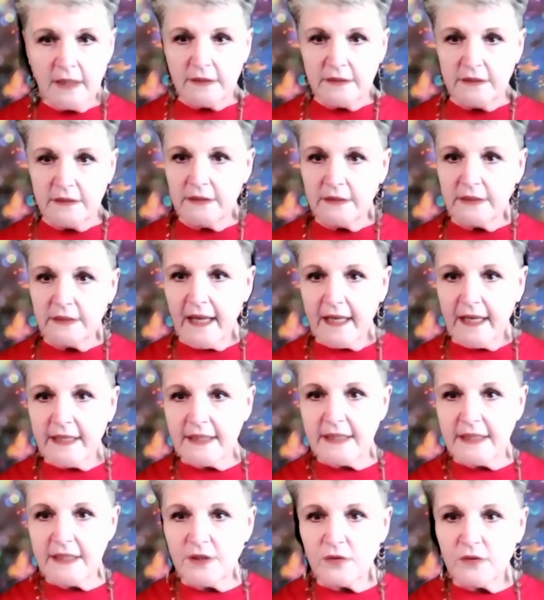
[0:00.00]

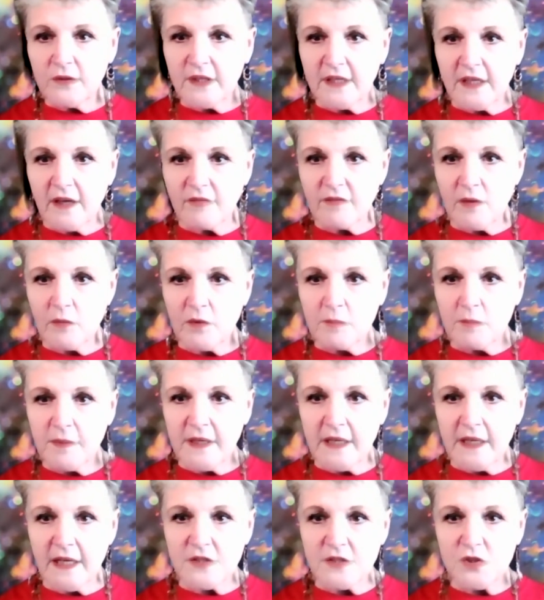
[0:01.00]
anything you think of that would
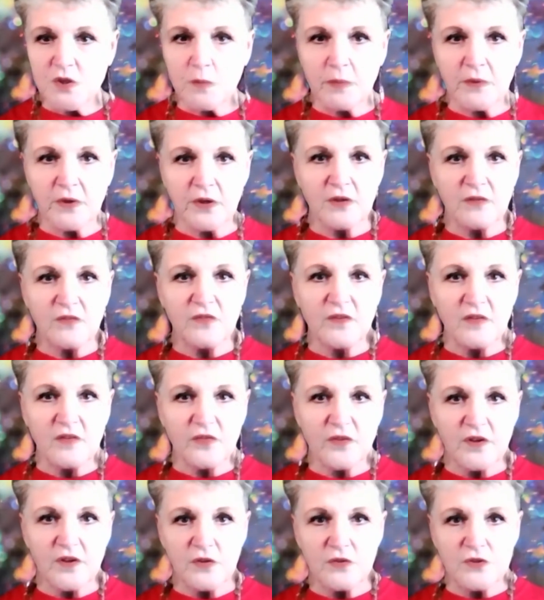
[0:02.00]
be a super good fit
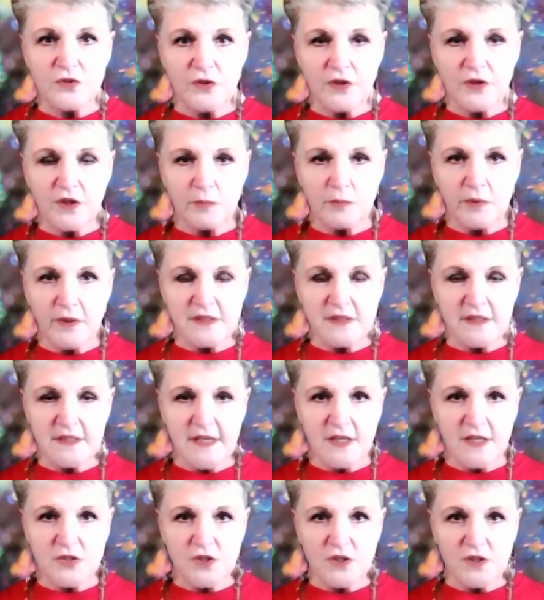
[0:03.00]
for you during your
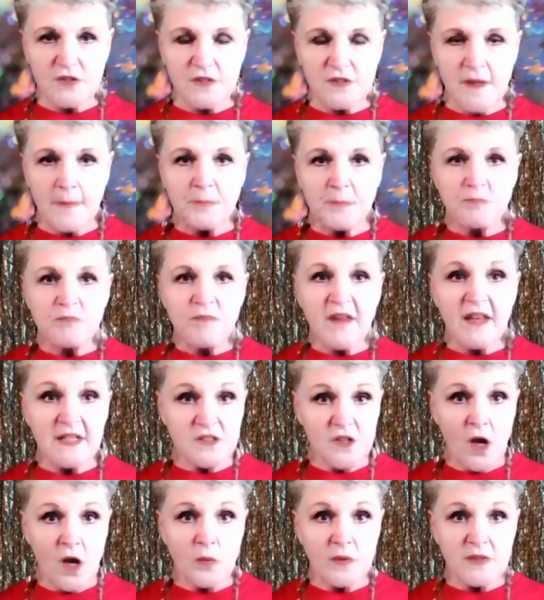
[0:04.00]
presentations
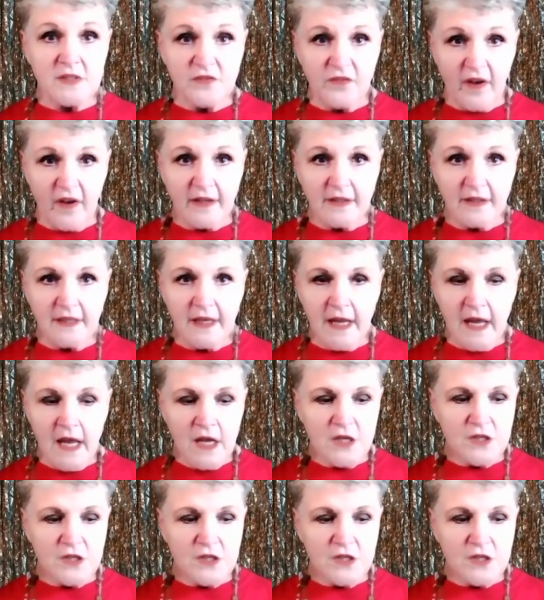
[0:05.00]
is always fun.